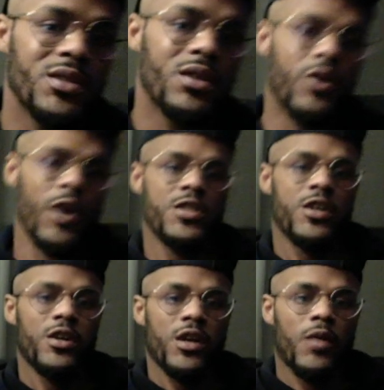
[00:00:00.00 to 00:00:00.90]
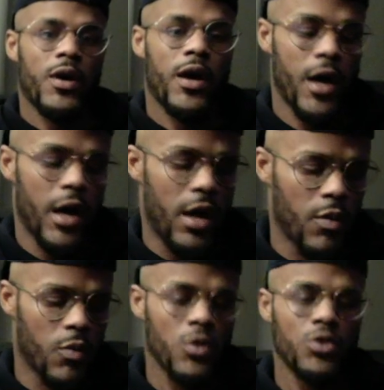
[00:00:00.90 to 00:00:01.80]
Criteria that we had,
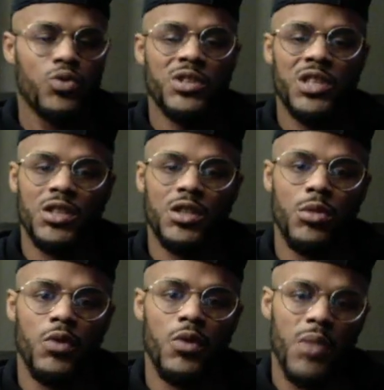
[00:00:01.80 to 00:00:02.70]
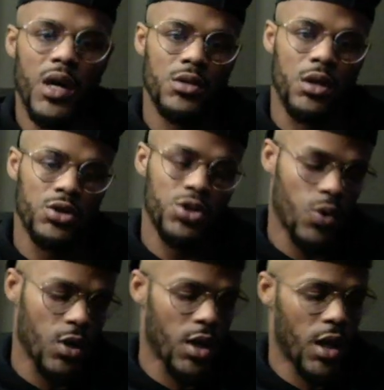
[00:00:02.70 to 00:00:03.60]
we was judging the movie based on
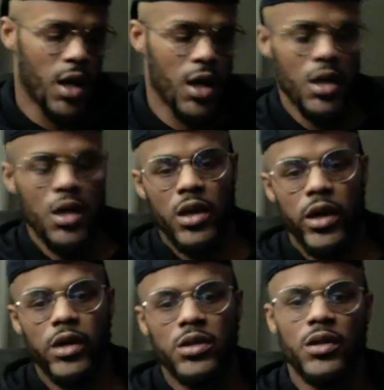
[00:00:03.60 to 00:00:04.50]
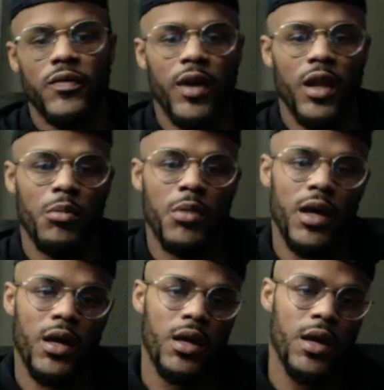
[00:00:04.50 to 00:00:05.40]
storyline, character
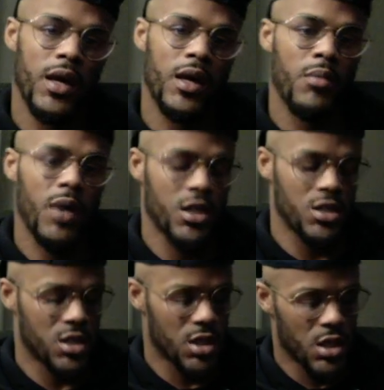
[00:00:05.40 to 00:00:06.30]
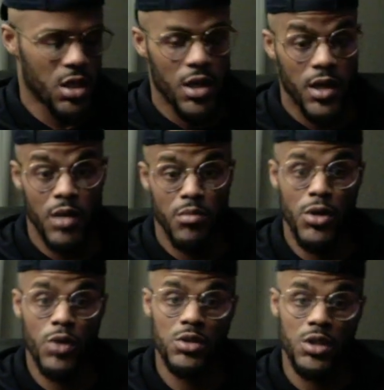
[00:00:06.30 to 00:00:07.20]
development, animation, and
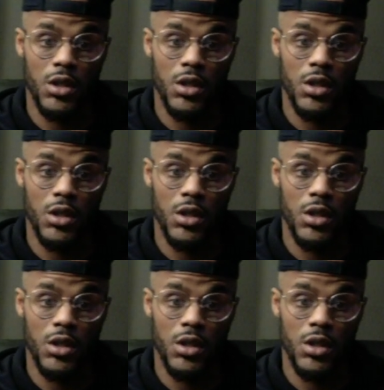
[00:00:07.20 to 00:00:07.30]
music.